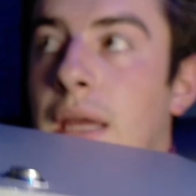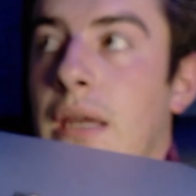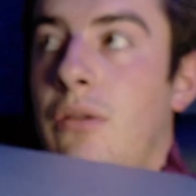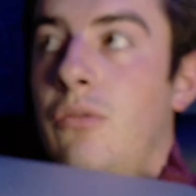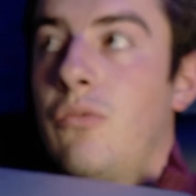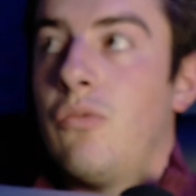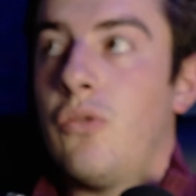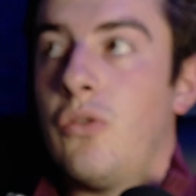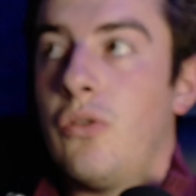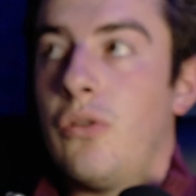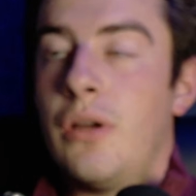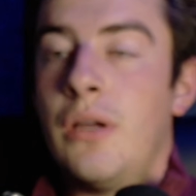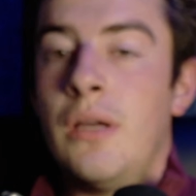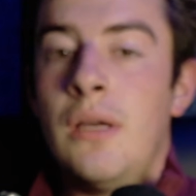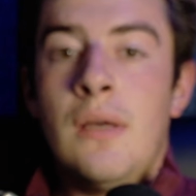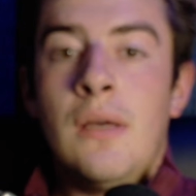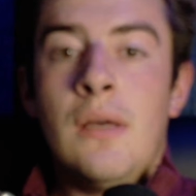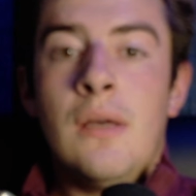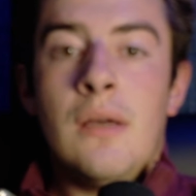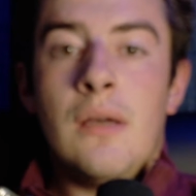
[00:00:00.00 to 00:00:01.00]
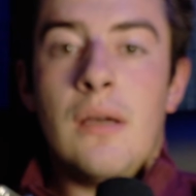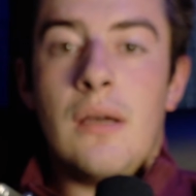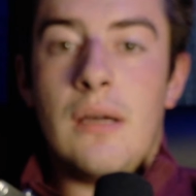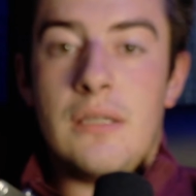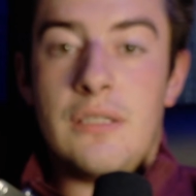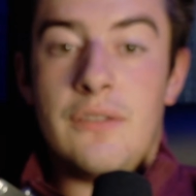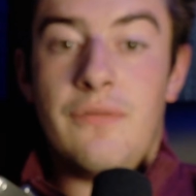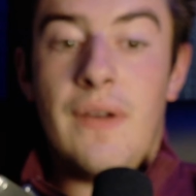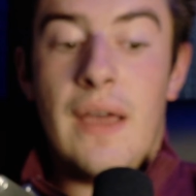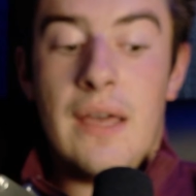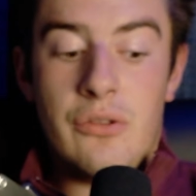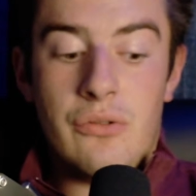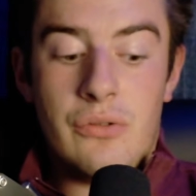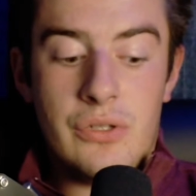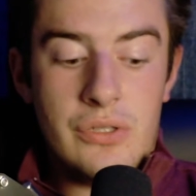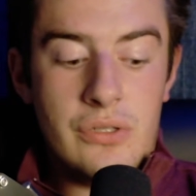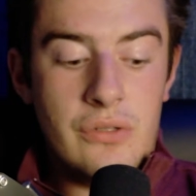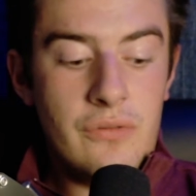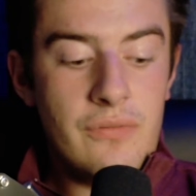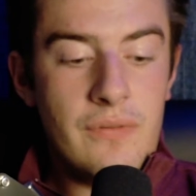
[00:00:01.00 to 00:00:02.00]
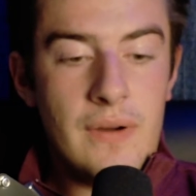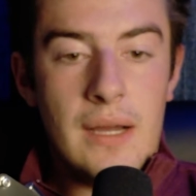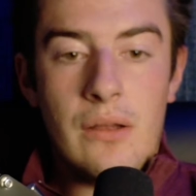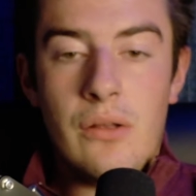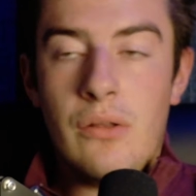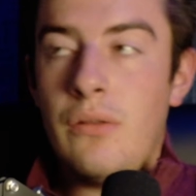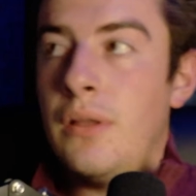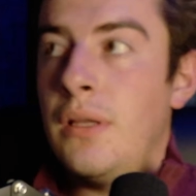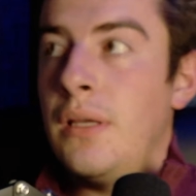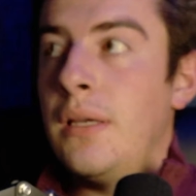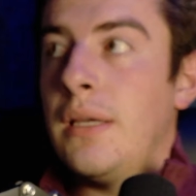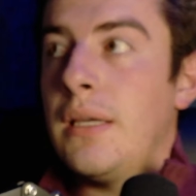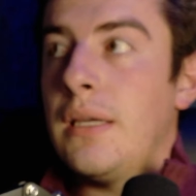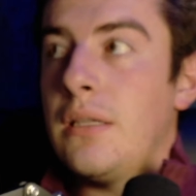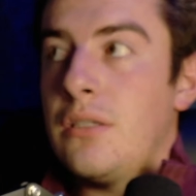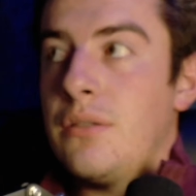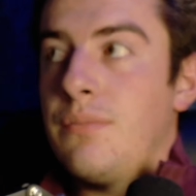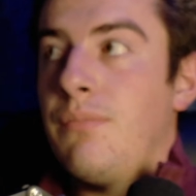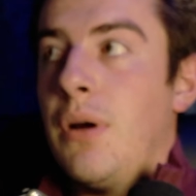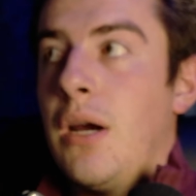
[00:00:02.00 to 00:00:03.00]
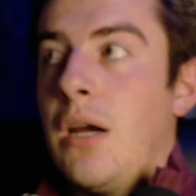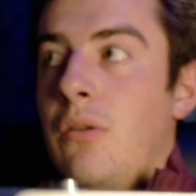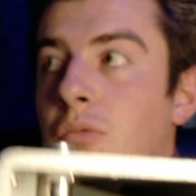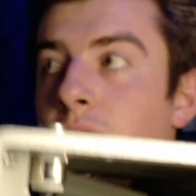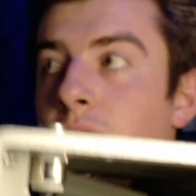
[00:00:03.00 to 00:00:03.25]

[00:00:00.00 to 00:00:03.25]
it work as FAT32 file. This bottom one